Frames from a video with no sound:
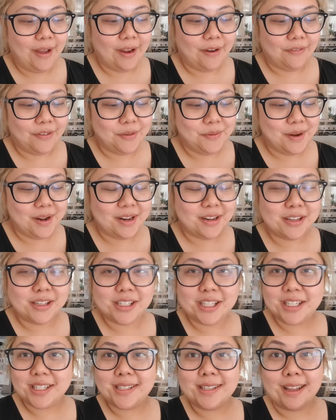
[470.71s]
everyone because
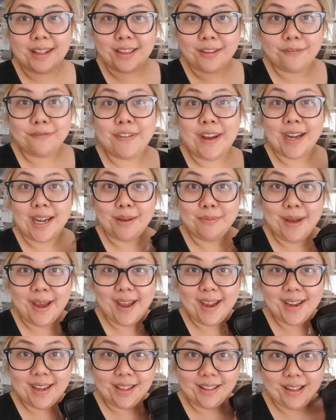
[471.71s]
it's like the Fanny
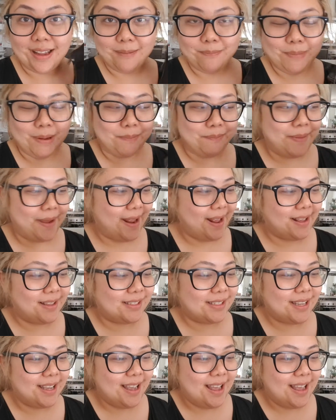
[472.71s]
Pack, like bum bags.